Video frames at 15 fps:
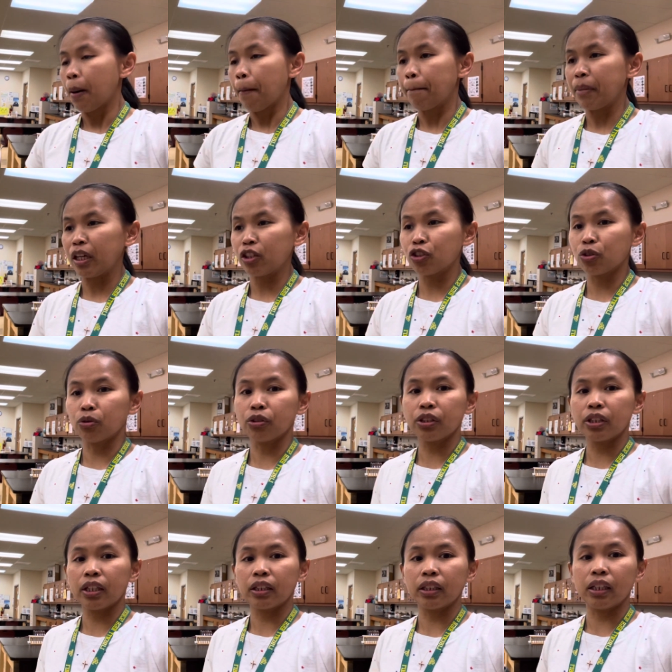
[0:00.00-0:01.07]
make sure
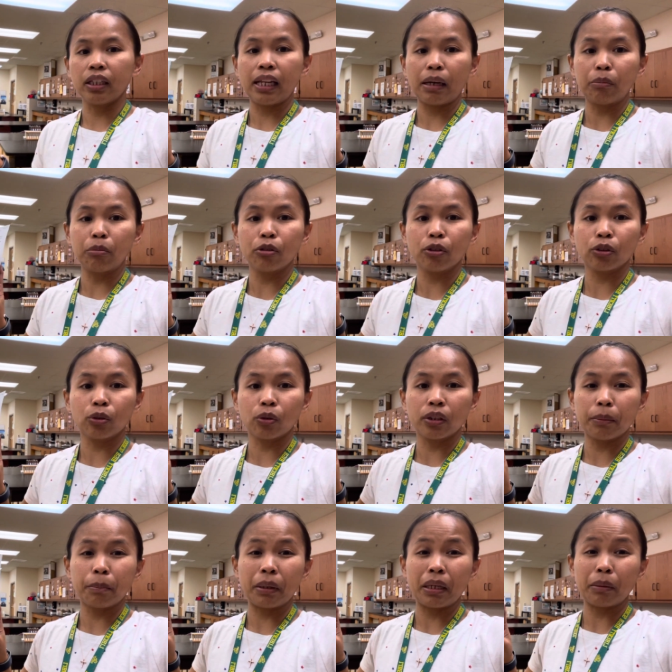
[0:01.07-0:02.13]
that the
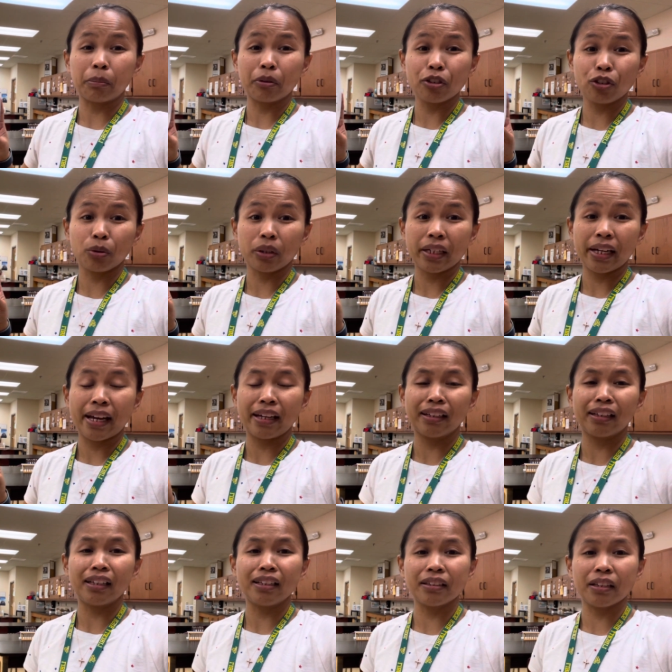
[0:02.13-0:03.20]
laboratory papers you are
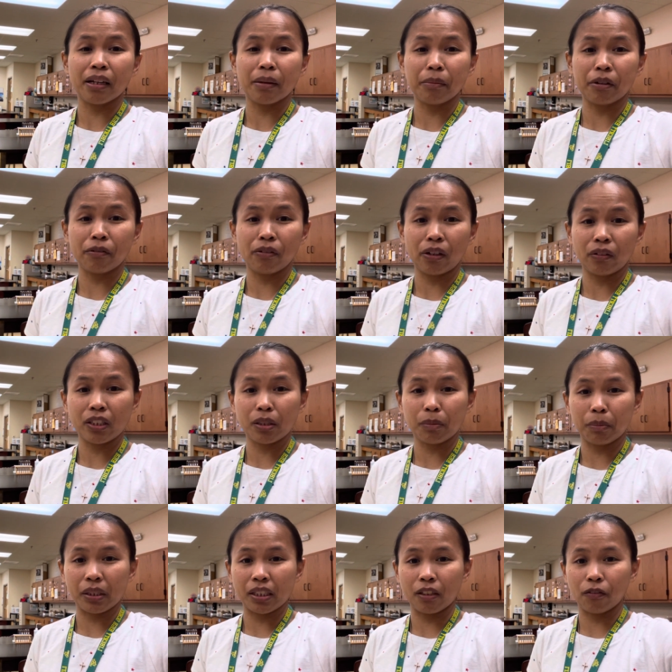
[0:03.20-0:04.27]
handling them are very
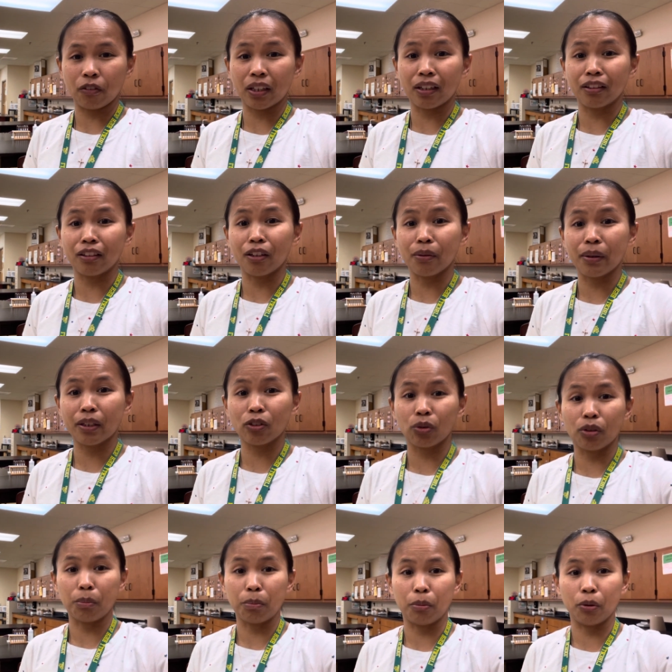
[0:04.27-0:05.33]
specific and direct to
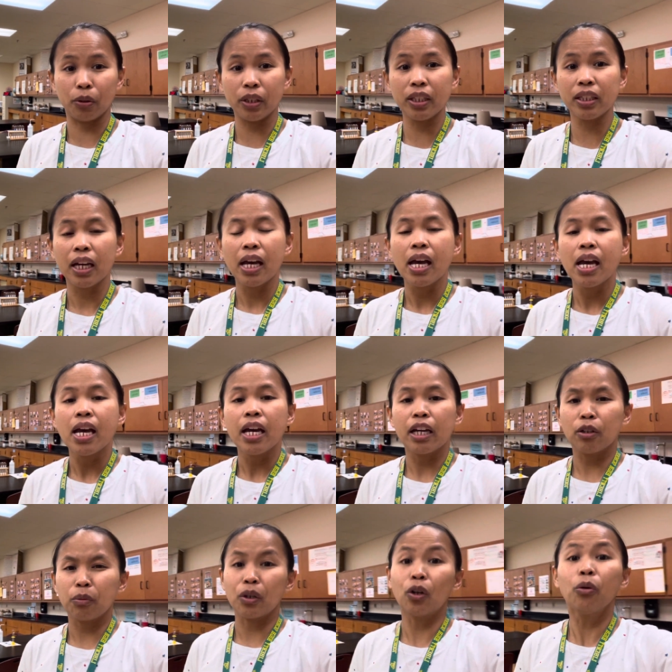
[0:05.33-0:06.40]
the point.
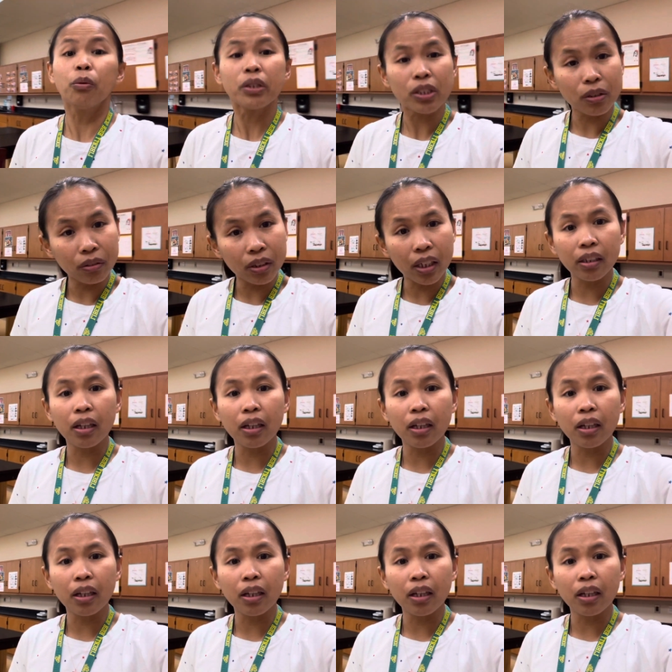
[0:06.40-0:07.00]
And we always conduct